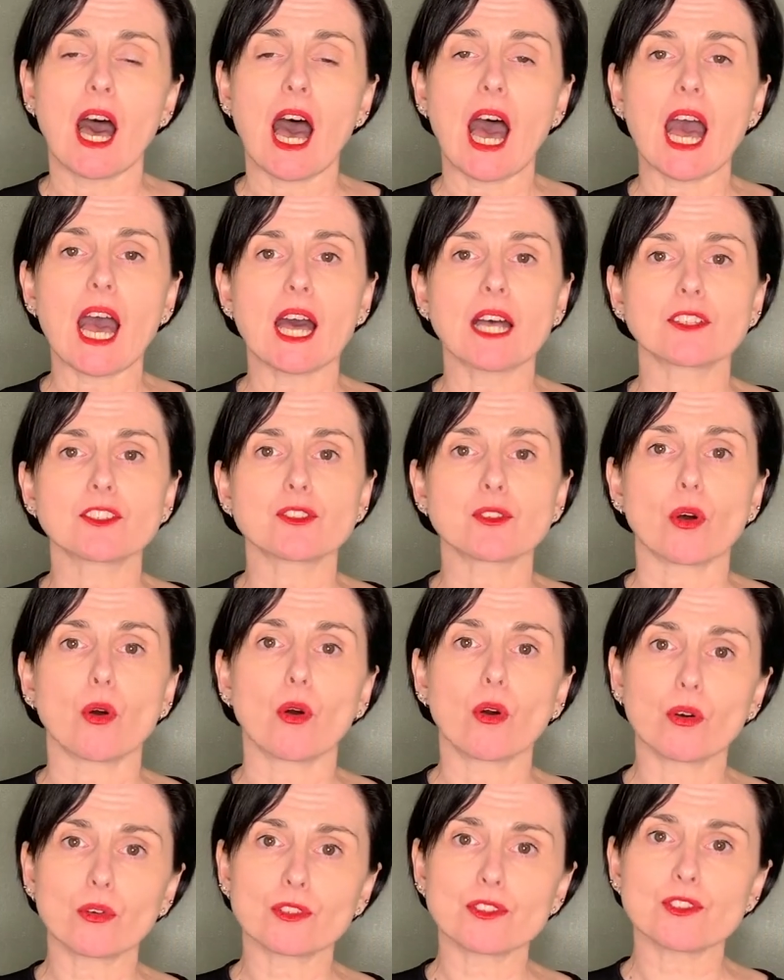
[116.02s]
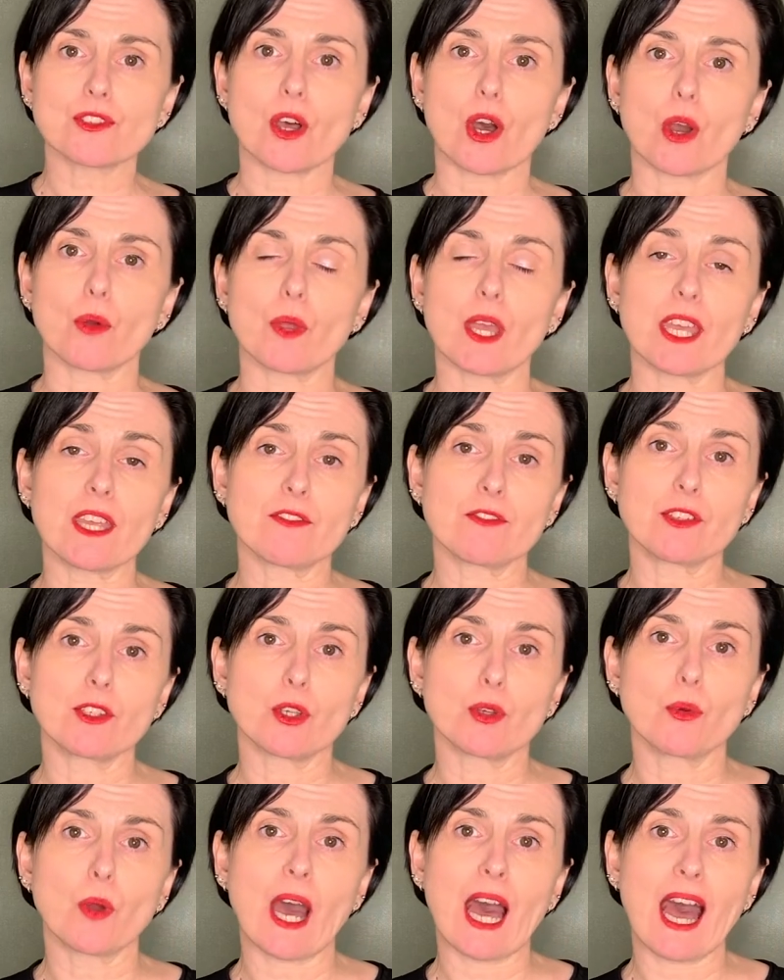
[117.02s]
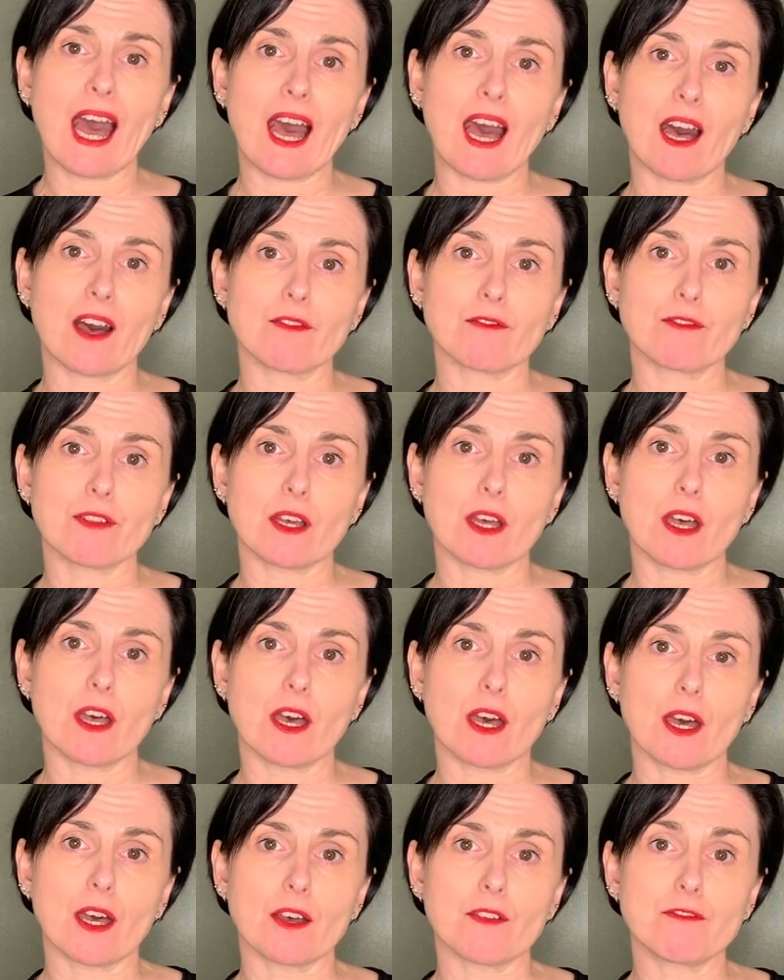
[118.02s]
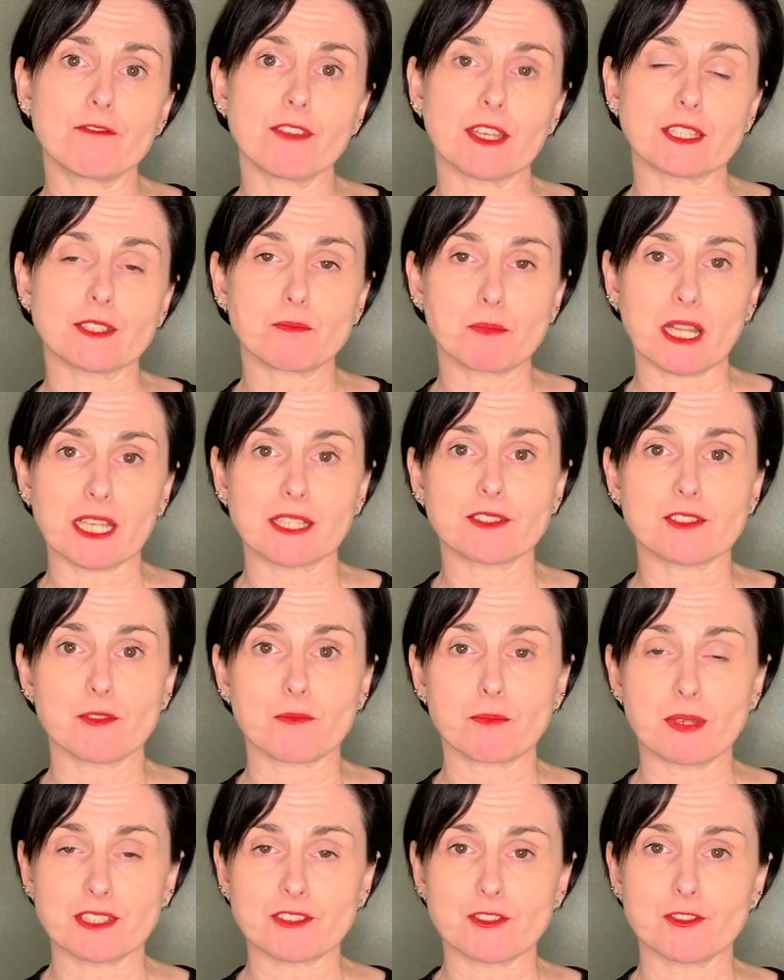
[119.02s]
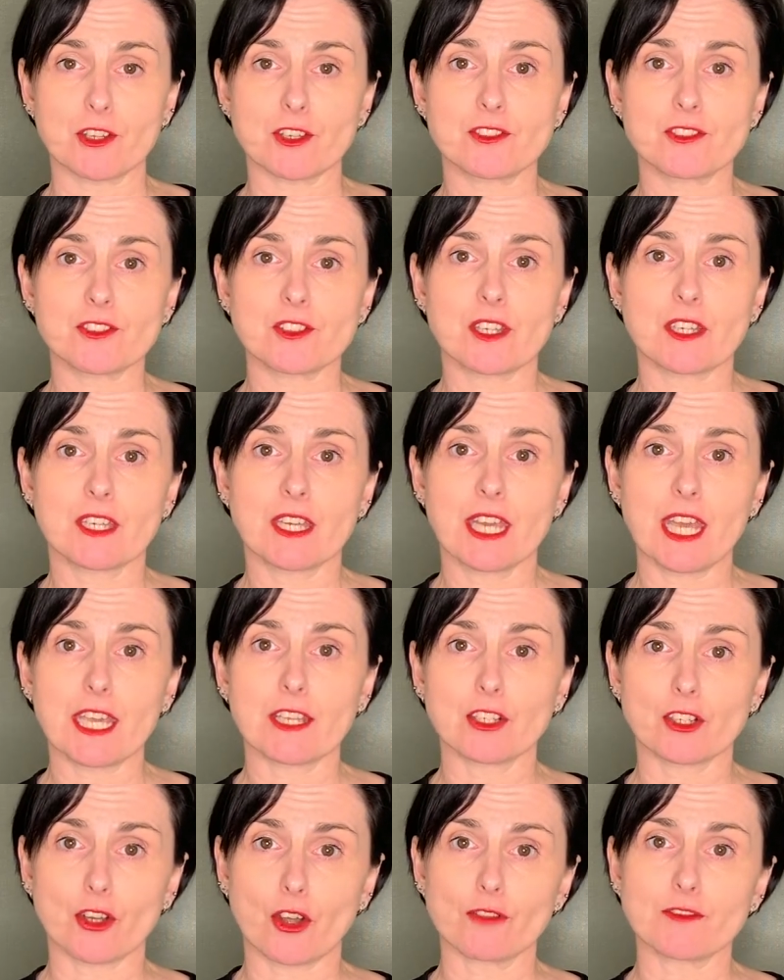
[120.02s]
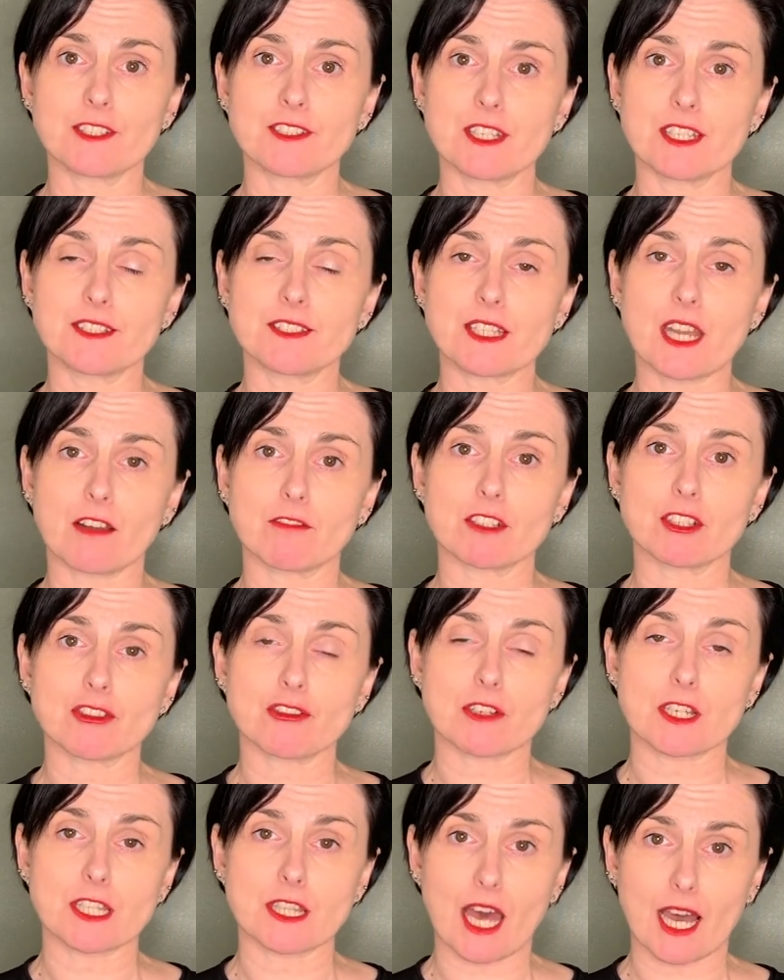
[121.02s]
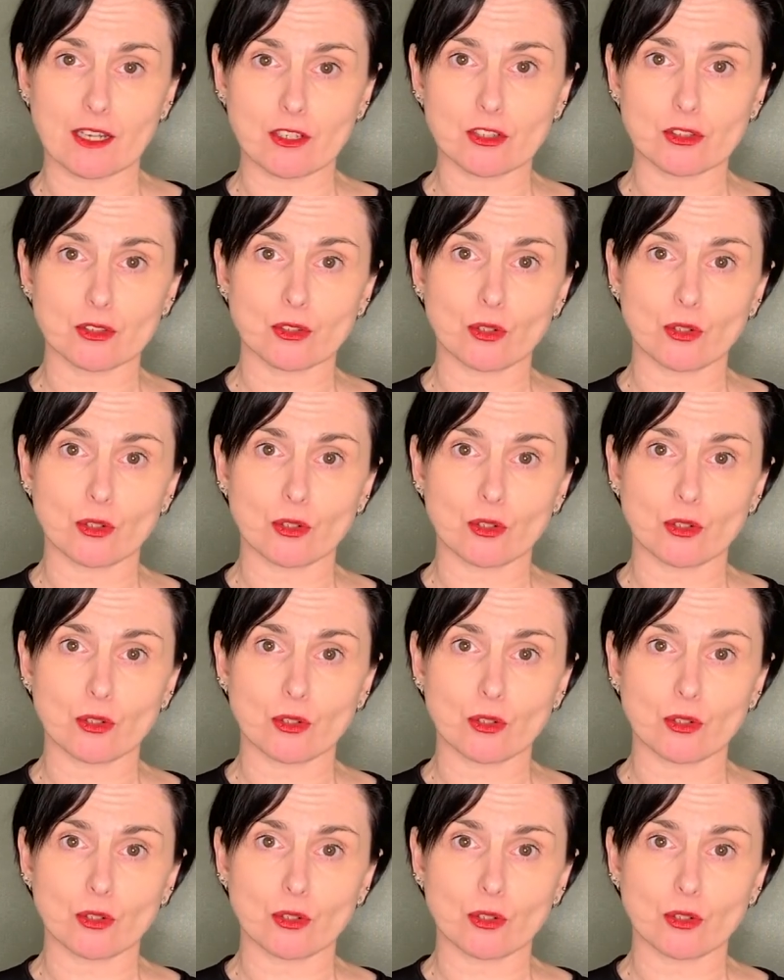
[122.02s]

and also if you have a fixed place of business in an overseas territory, that could